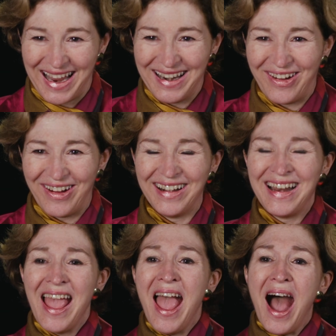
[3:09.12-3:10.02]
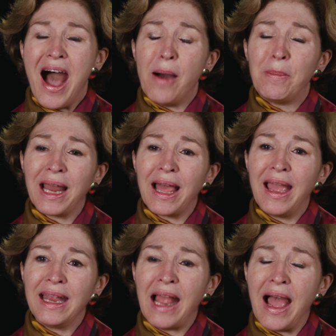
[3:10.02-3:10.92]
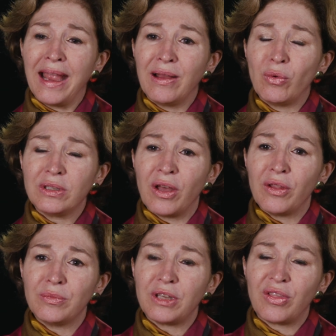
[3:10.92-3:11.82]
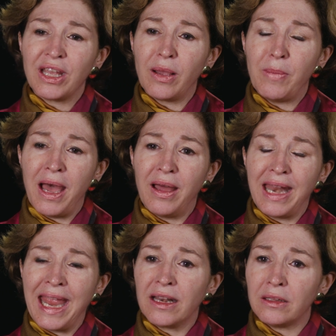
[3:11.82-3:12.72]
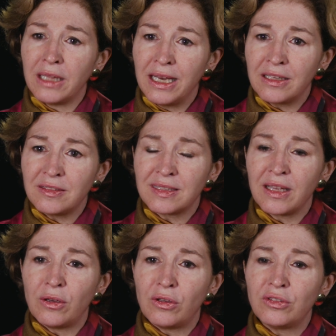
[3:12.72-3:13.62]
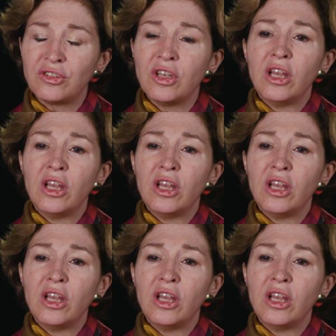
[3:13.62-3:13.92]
not hard. But I tell them to think about analytic skills,